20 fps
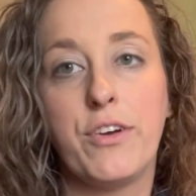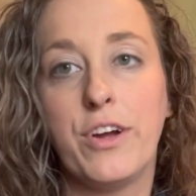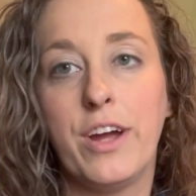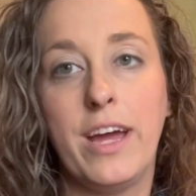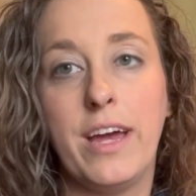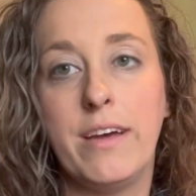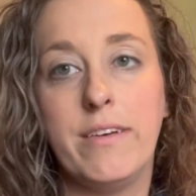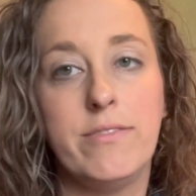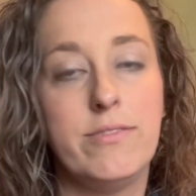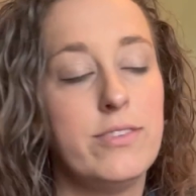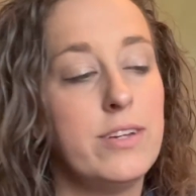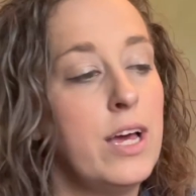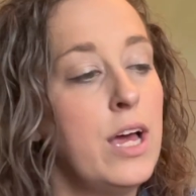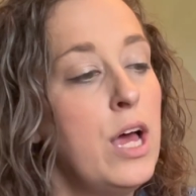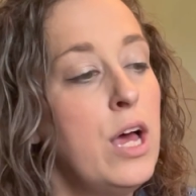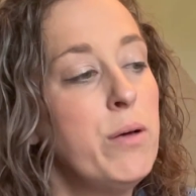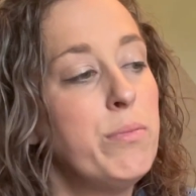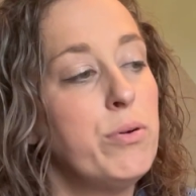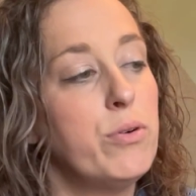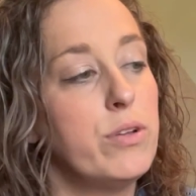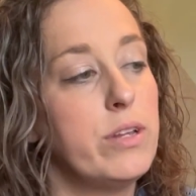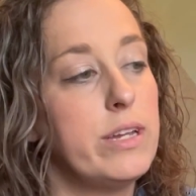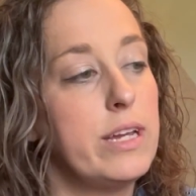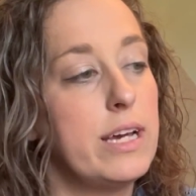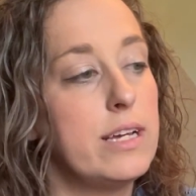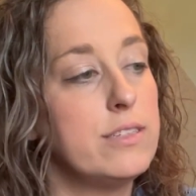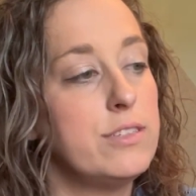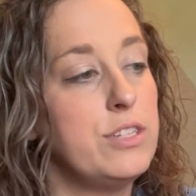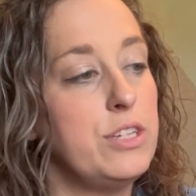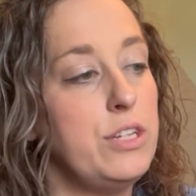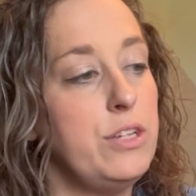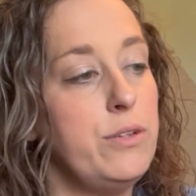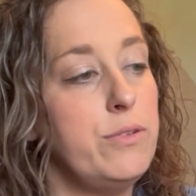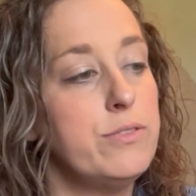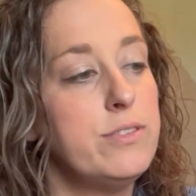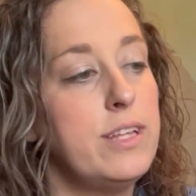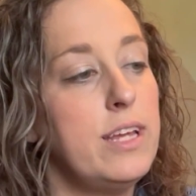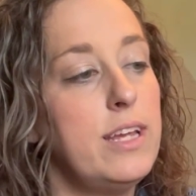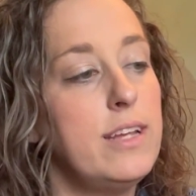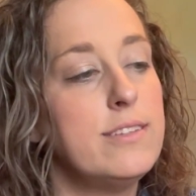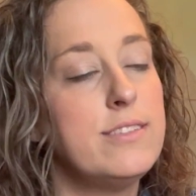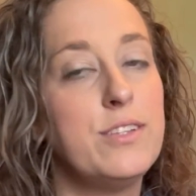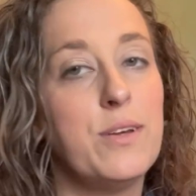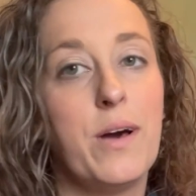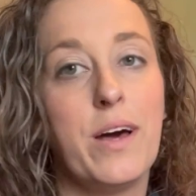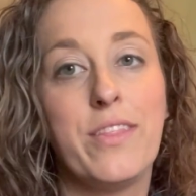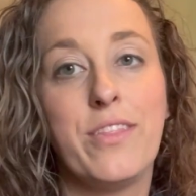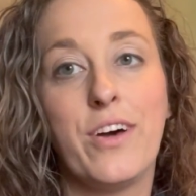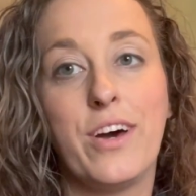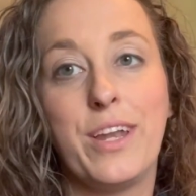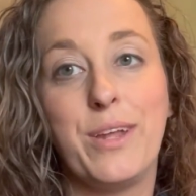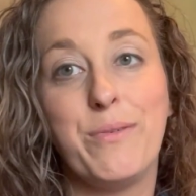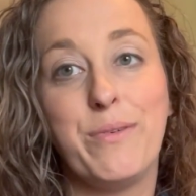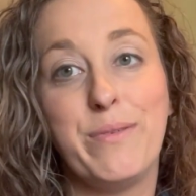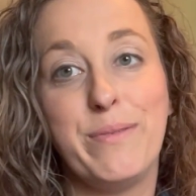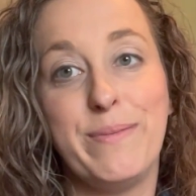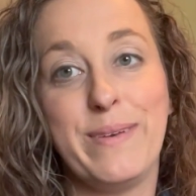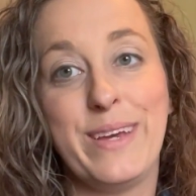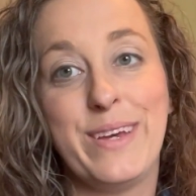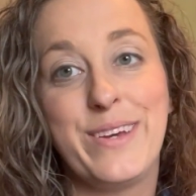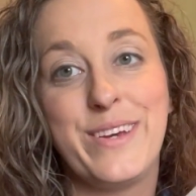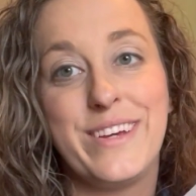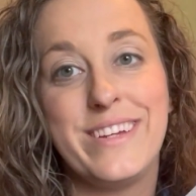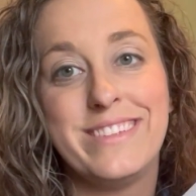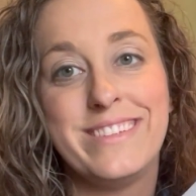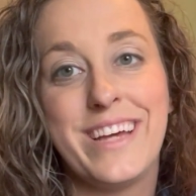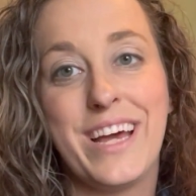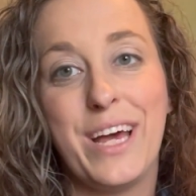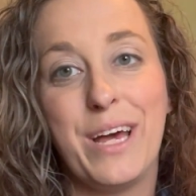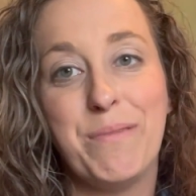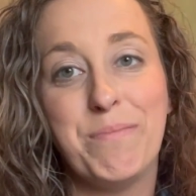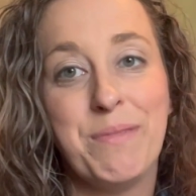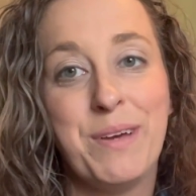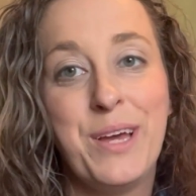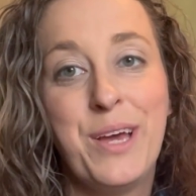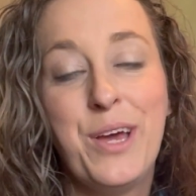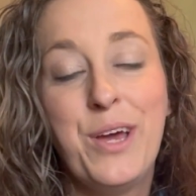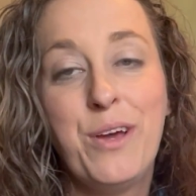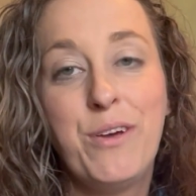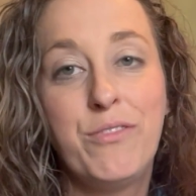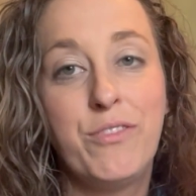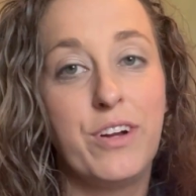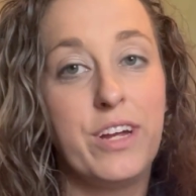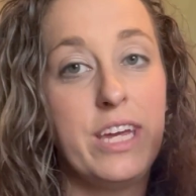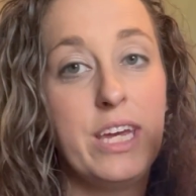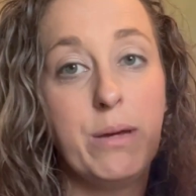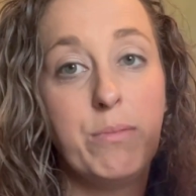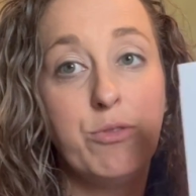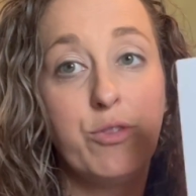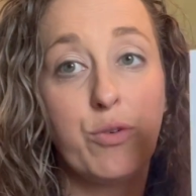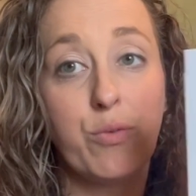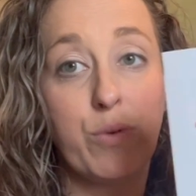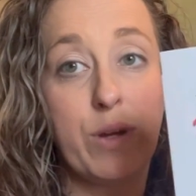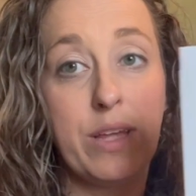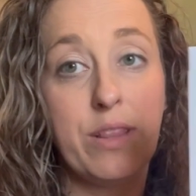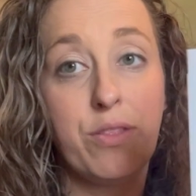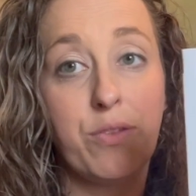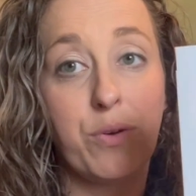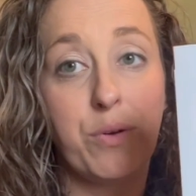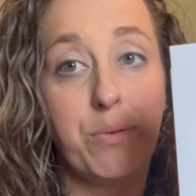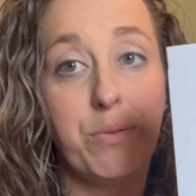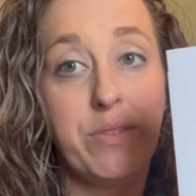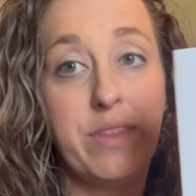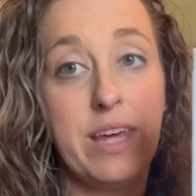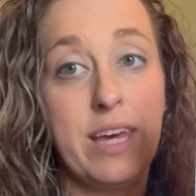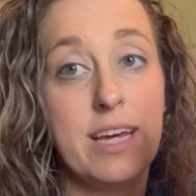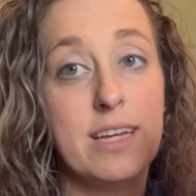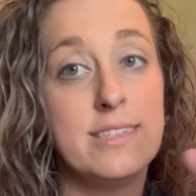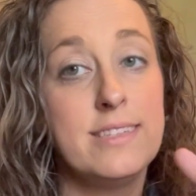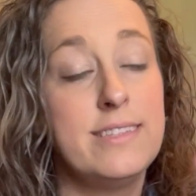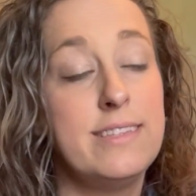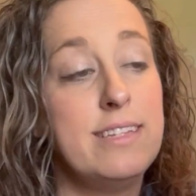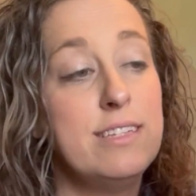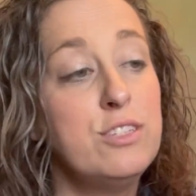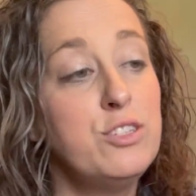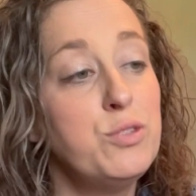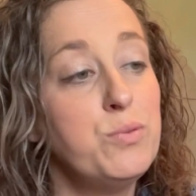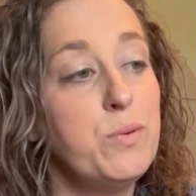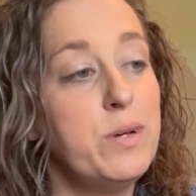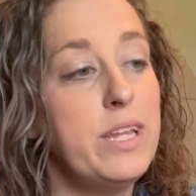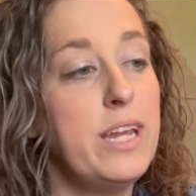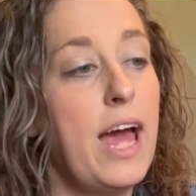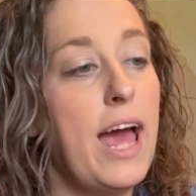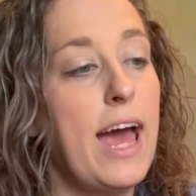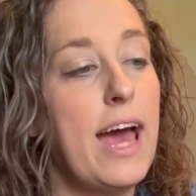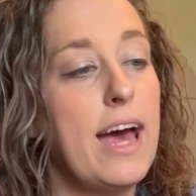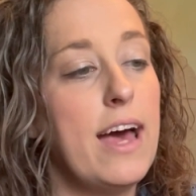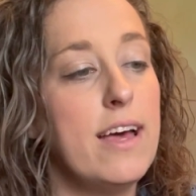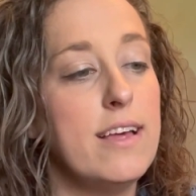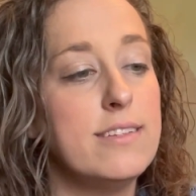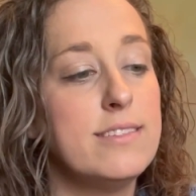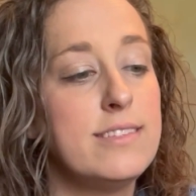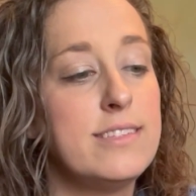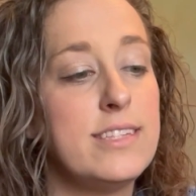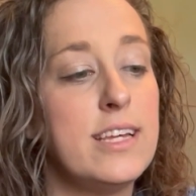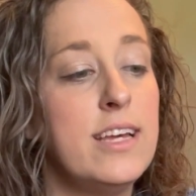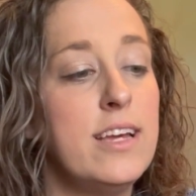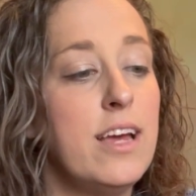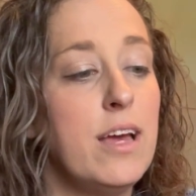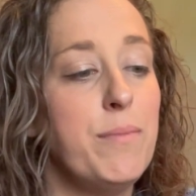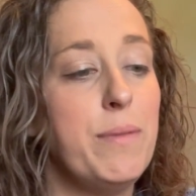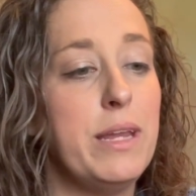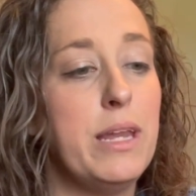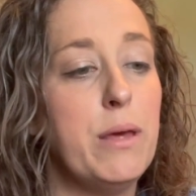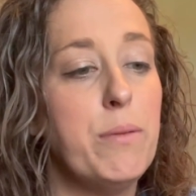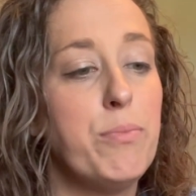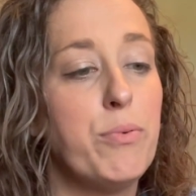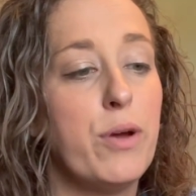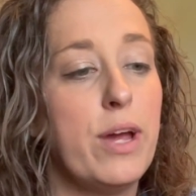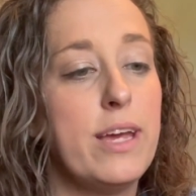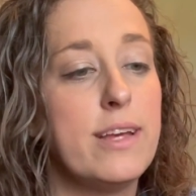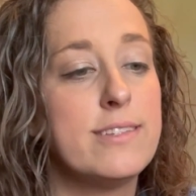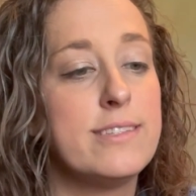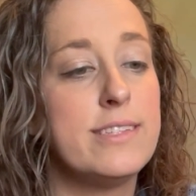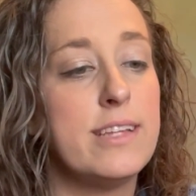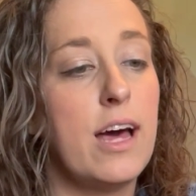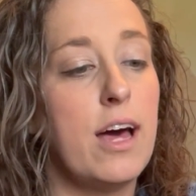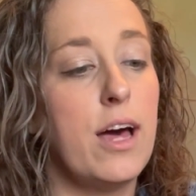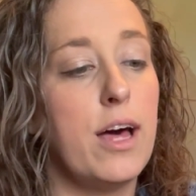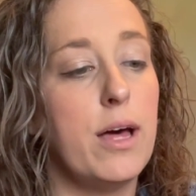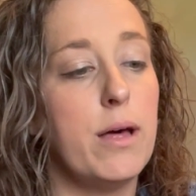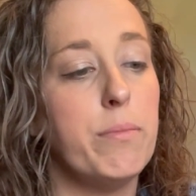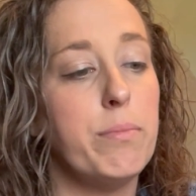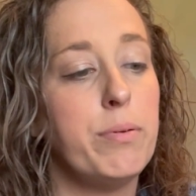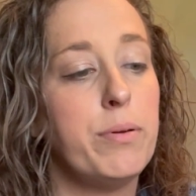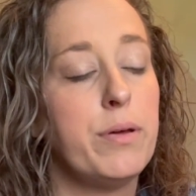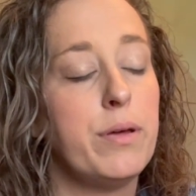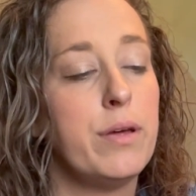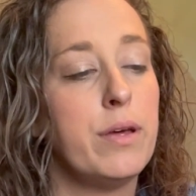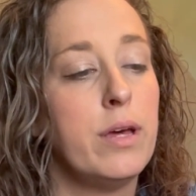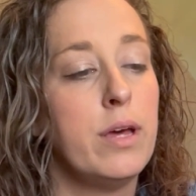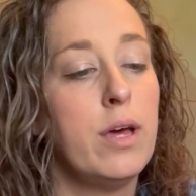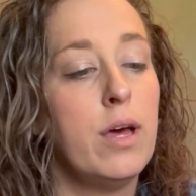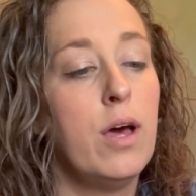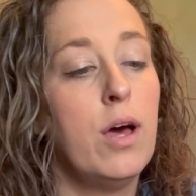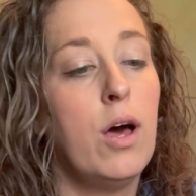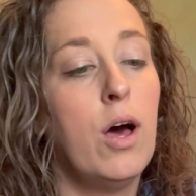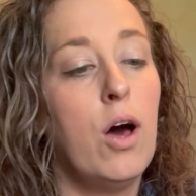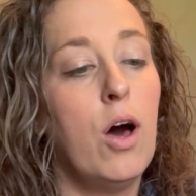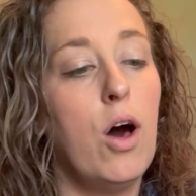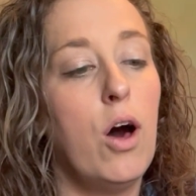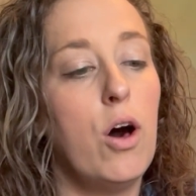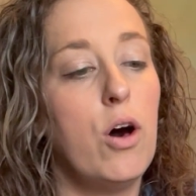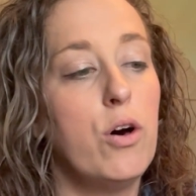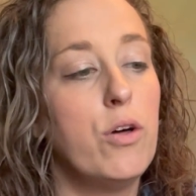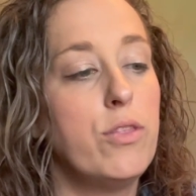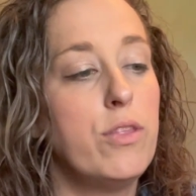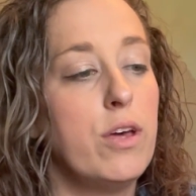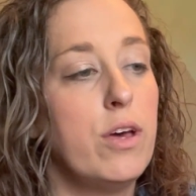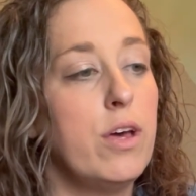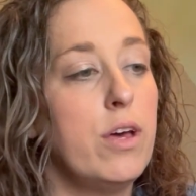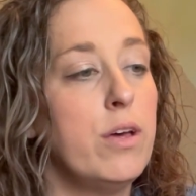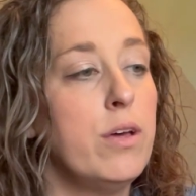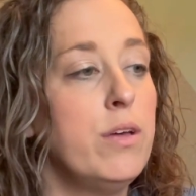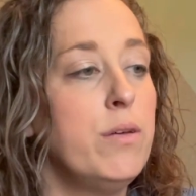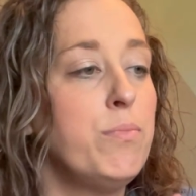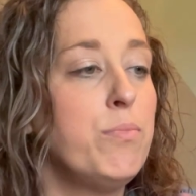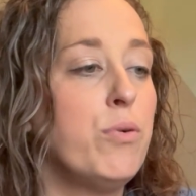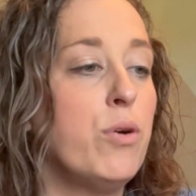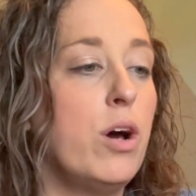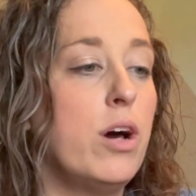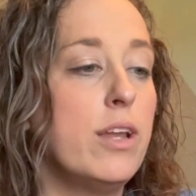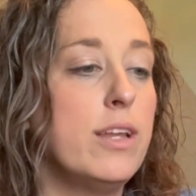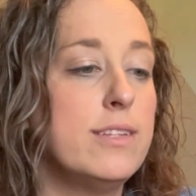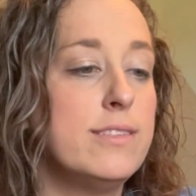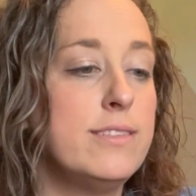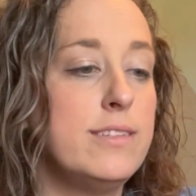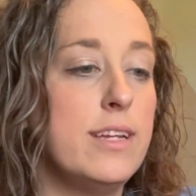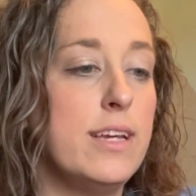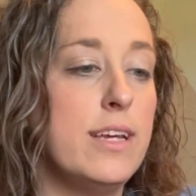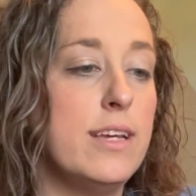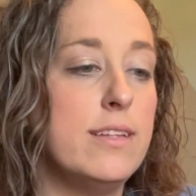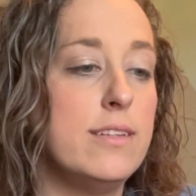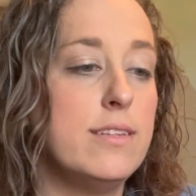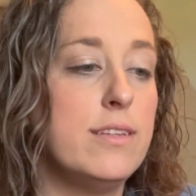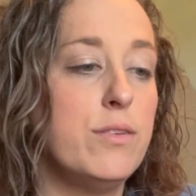have pulled it out to use it, so I thought it would be a good time for him to read through this. This one has, it breaks up all the Protestant